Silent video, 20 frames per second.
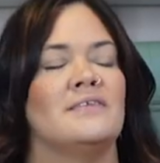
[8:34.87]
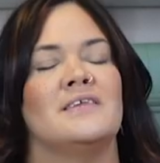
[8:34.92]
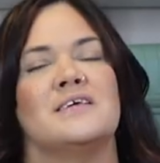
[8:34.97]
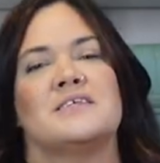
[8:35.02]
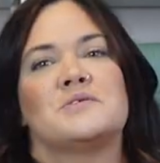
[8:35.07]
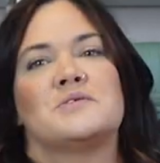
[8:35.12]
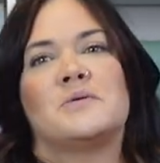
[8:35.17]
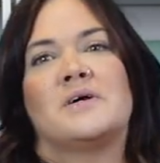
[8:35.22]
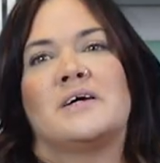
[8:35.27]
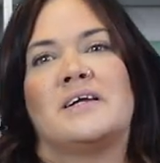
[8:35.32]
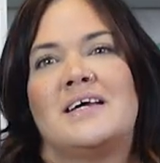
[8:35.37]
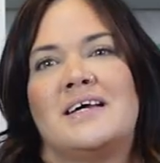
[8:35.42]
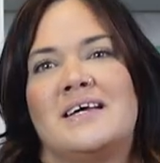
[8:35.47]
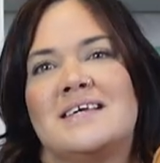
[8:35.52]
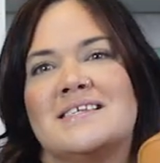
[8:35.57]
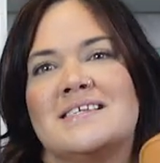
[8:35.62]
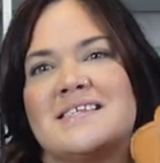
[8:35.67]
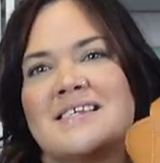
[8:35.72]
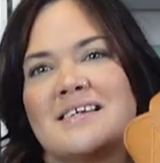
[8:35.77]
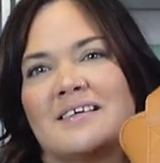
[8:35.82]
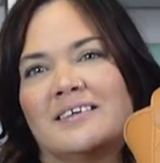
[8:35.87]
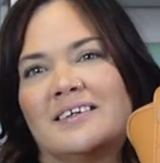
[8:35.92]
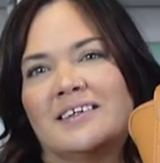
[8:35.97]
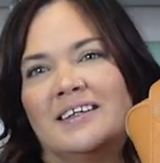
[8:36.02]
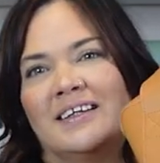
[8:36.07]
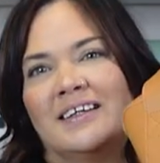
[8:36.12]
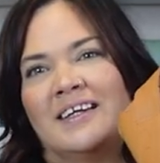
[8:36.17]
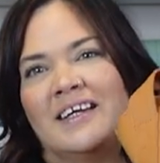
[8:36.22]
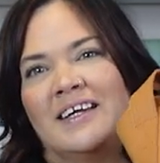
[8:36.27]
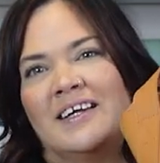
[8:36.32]
This one is
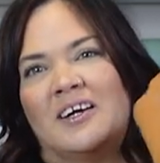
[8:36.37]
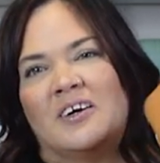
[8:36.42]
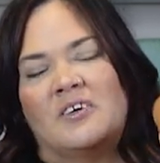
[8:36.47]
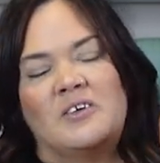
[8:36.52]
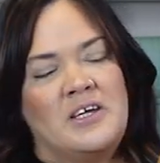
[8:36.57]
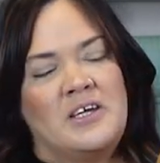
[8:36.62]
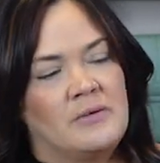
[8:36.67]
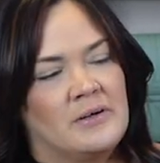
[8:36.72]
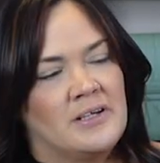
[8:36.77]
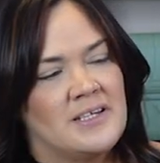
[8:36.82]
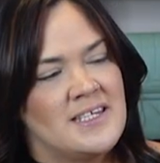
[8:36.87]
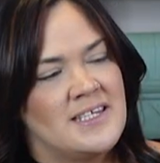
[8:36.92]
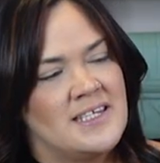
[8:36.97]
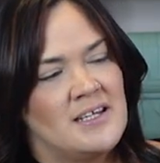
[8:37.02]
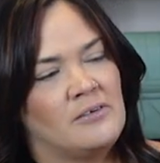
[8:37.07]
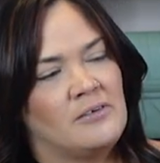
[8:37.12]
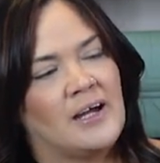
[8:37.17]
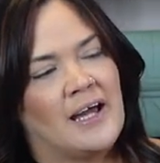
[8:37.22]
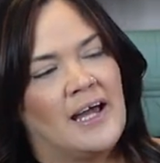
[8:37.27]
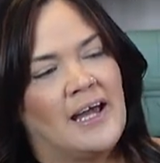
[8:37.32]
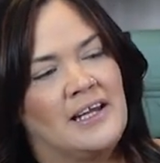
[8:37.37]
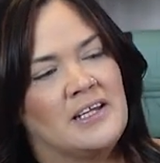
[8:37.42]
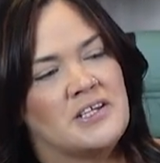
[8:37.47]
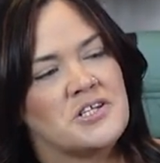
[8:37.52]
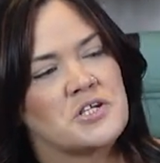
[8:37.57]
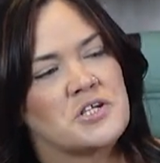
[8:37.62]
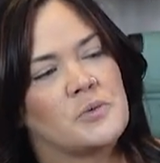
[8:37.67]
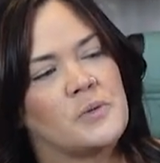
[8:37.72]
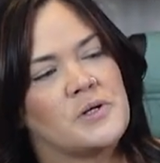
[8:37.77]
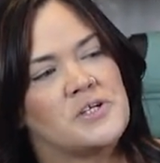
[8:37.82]
you know, you can still kind of
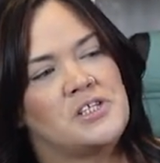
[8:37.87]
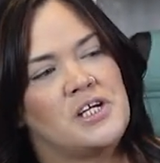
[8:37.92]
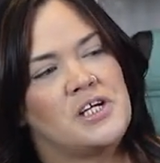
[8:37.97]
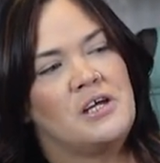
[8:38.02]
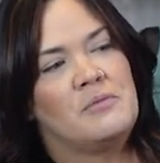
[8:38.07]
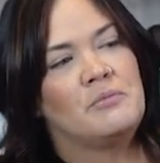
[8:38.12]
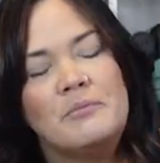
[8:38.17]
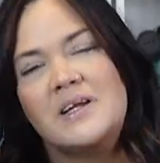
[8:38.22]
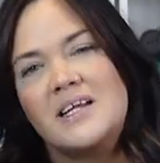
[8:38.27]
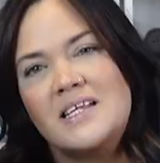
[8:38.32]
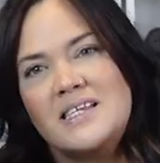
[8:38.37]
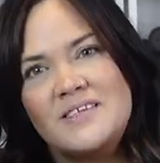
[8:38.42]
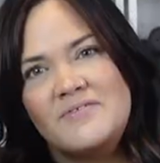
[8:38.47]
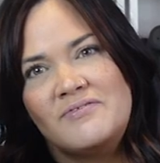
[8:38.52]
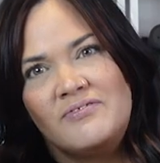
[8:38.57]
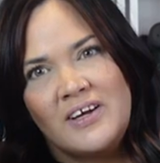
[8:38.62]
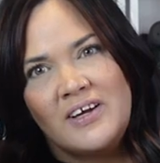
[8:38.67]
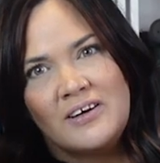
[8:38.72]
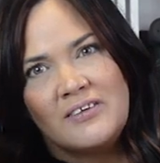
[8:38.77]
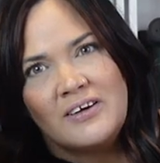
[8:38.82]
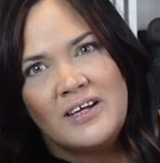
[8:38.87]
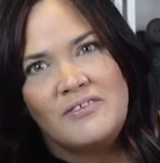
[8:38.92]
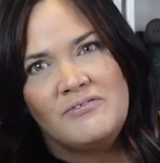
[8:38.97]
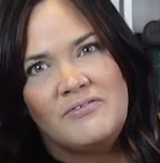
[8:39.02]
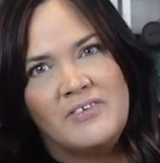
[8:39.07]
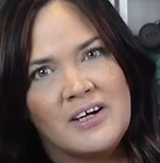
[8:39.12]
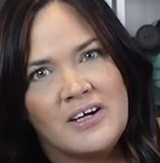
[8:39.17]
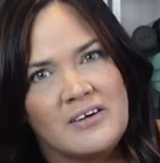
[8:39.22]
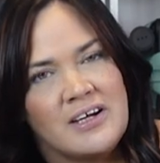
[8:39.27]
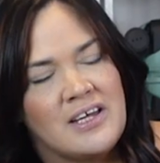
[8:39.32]
squish it, but it's very,
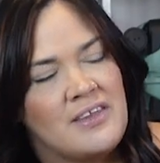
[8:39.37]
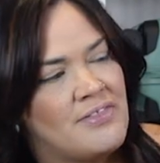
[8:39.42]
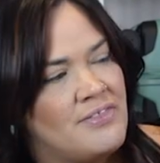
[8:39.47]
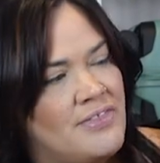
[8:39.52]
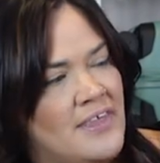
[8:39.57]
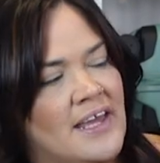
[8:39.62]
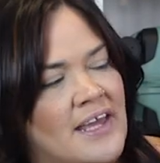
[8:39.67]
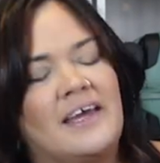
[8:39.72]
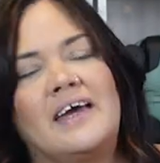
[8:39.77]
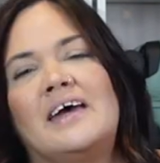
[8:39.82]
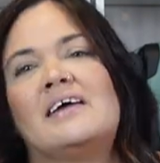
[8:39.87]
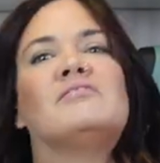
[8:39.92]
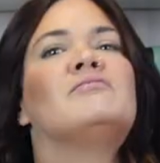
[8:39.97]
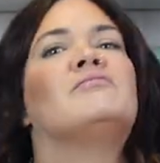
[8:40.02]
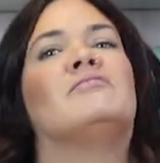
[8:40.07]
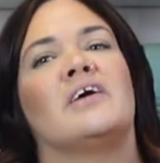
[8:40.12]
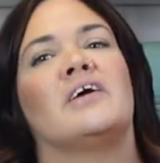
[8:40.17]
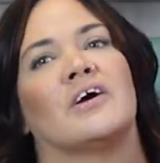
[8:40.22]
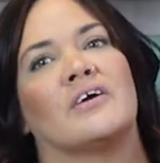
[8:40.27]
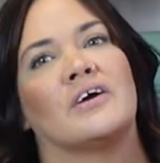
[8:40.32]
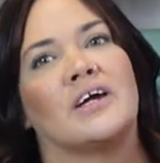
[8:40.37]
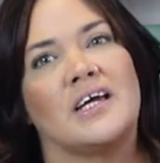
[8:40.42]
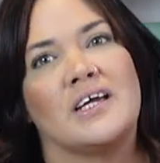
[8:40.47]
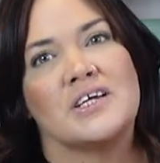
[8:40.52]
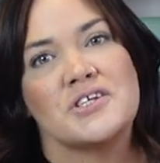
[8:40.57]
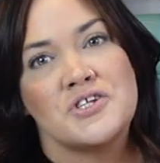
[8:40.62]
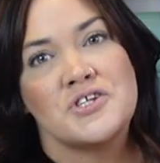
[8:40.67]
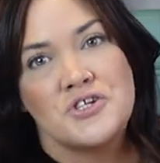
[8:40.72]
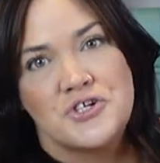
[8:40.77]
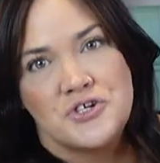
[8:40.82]
very thick and very
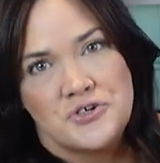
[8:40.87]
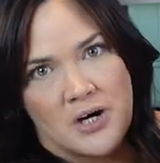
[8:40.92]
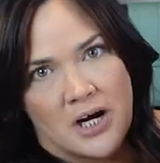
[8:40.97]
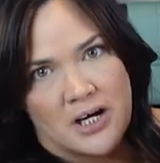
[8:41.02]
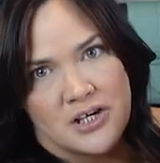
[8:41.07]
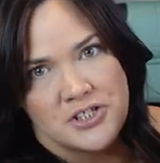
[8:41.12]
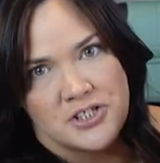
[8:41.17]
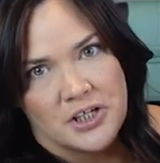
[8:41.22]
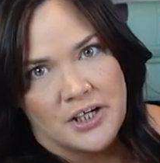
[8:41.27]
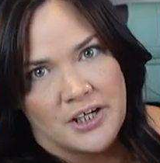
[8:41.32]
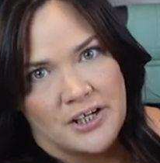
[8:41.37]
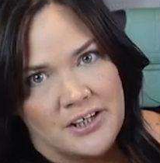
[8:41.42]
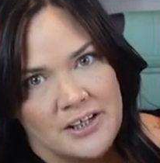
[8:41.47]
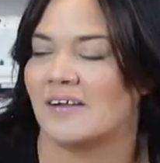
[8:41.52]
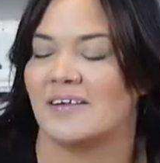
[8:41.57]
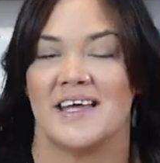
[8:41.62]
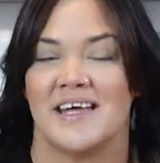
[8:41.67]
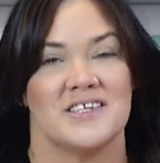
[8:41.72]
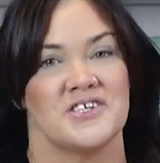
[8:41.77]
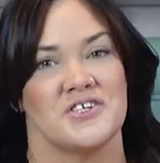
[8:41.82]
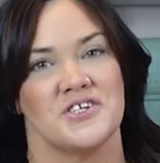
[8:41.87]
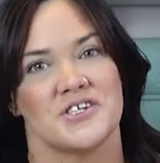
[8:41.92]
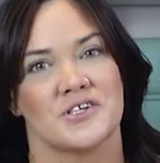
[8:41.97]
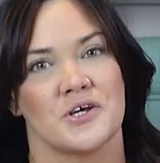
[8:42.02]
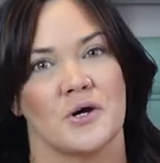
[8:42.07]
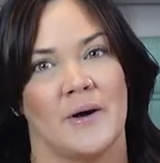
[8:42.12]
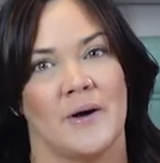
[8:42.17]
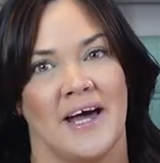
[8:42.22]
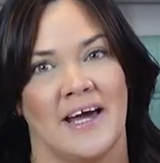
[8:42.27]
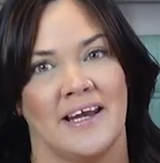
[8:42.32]
structured. Let's just
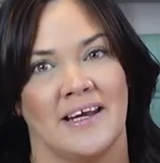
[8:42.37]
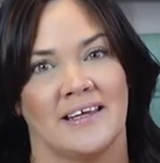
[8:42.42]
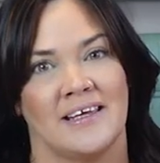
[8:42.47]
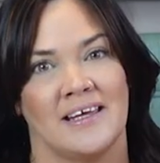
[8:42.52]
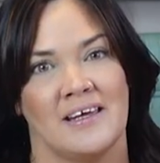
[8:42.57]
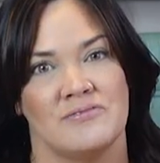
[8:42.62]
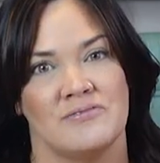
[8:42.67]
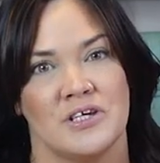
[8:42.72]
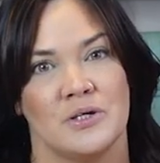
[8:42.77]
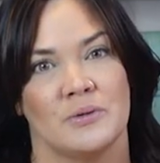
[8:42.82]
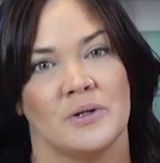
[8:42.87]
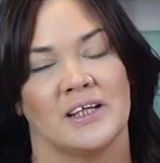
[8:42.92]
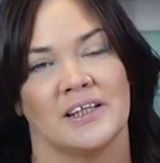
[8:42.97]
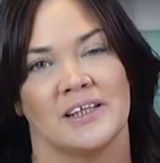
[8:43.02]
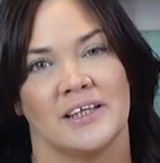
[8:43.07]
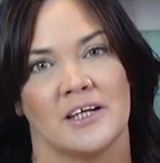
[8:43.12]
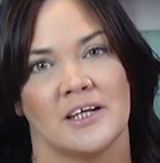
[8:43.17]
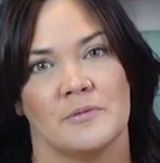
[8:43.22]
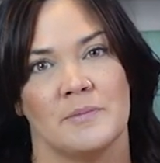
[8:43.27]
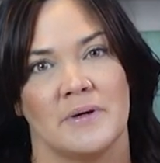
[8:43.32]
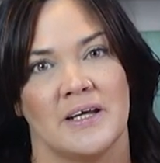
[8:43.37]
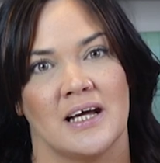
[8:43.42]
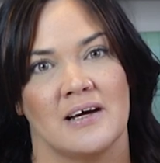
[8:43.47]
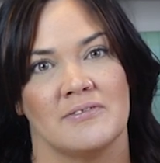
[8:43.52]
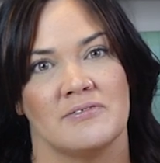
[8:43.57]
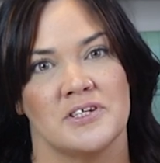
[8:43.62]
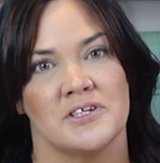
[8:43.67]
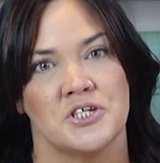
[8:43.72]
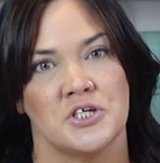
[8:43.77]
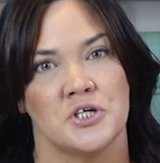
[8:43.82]
go ahead and give you a little bit
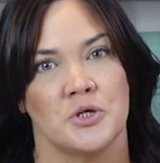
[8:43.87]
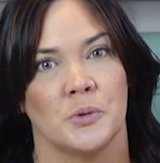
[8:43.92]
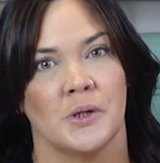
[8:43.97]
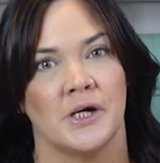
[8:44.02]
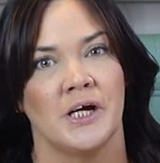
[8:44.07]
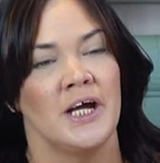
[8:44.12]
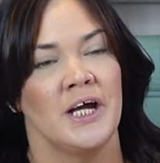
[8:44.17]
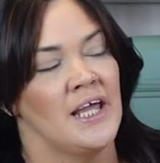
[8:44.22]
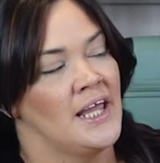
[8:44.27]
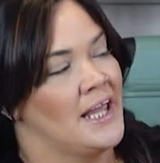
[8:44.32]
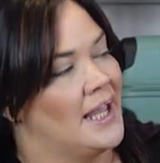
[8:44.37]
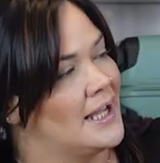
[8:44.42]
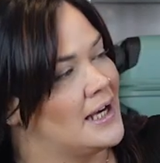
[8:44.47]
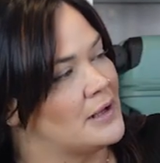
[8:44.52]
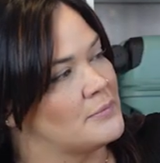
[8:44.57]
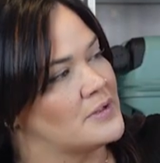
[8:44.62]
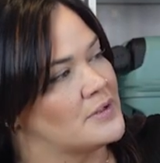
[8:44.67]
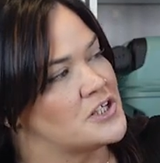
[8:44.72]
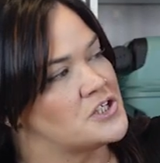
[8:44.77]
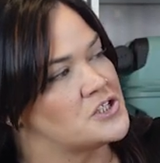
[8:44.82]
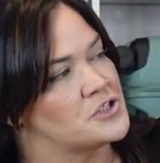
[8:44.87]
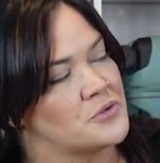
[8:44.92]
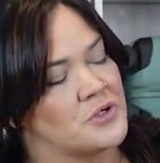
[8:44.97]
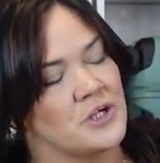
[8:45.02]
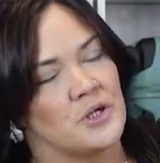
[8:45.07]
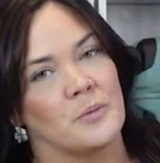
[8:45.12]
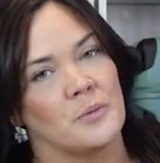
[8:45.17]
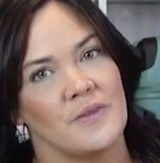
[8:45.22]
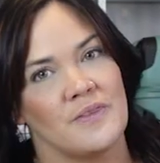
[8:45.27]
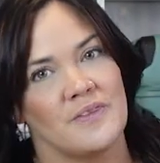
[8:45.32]
of a tour and I'm gonna show
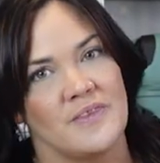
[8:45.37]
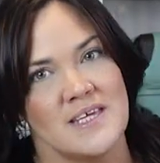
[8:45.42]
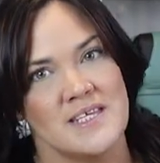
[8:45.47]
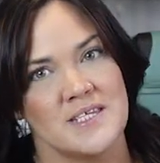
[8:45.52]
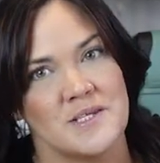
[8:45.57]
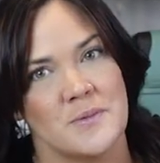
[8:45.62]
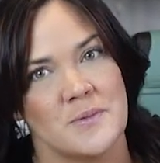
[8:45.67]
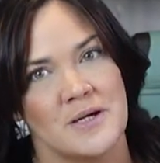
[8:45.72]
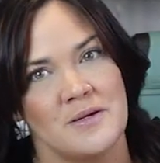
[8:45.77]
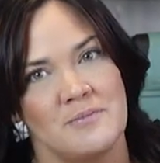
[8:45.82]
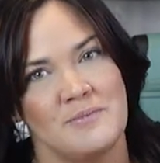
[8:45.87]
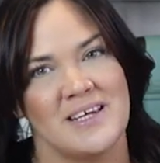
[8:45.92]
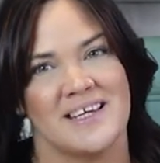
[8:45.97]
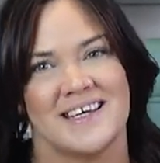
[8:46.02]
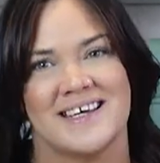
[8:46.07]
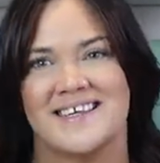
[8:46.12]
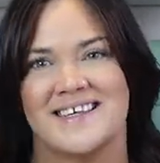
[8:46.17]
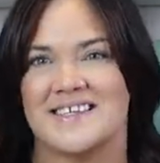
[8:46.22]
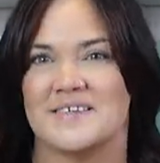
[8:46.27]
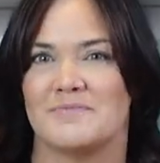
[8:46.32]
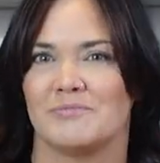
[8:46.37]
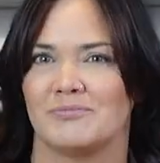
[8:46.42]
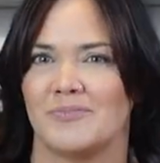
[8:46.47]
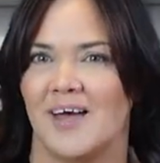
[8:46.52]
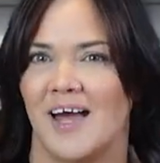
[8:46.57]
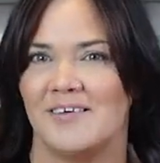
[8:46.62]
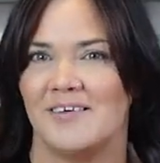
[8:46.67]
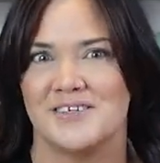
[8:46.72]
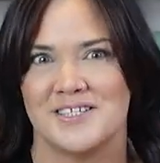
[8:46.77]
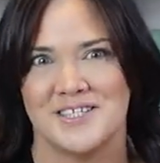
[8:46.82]
you with this one because
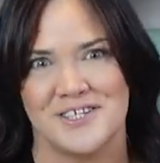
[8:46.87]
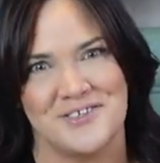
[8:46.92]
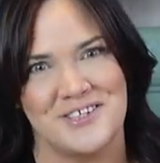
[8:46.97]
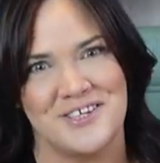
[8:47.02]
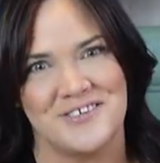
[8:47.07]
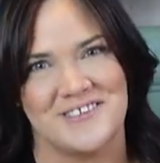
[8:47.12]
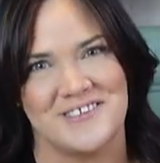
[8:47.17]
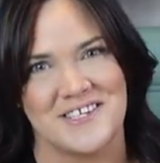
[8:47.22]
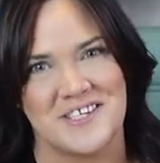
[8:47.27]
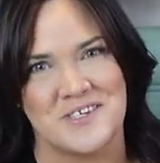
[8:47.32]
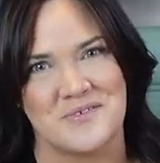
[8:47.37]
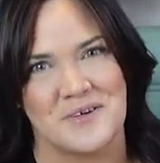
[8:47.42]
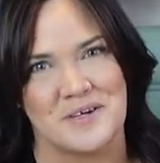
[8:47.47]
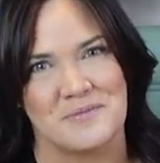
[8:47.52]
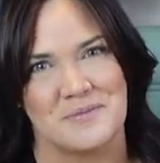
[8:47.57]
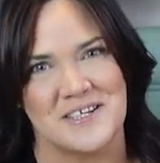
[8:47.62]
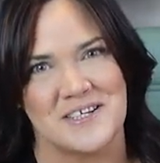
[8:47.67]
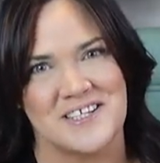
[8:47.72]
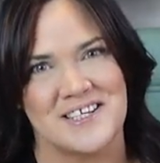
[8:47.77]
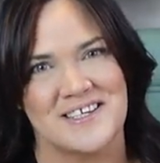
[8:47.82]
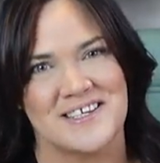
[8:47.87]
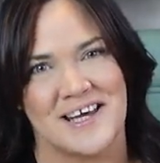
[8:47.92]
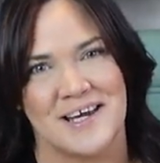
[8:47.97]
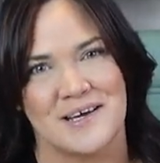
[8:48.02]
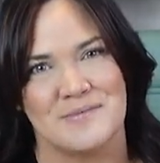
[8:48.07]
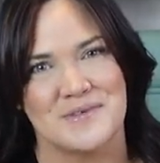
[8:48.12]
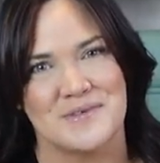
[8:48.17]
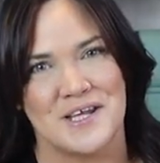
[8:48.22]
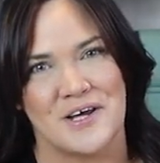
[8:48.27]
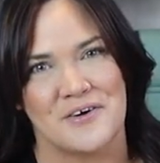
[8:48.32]
I've shown you this one a bunch of times